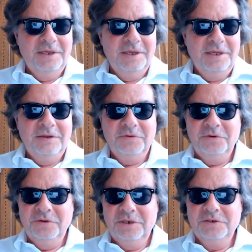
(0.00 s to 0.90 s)
if
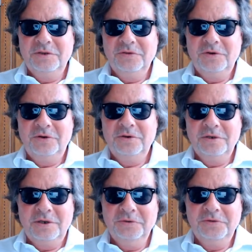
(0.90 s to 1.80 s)
conditions are
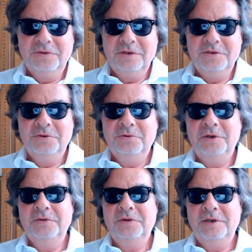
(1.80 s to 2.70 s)
constant
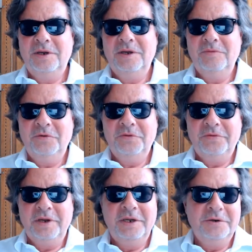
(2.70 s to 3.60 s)
during the time of the
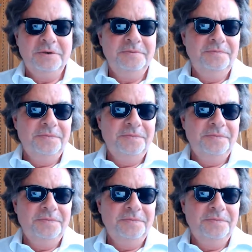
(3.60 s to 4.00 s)
fire.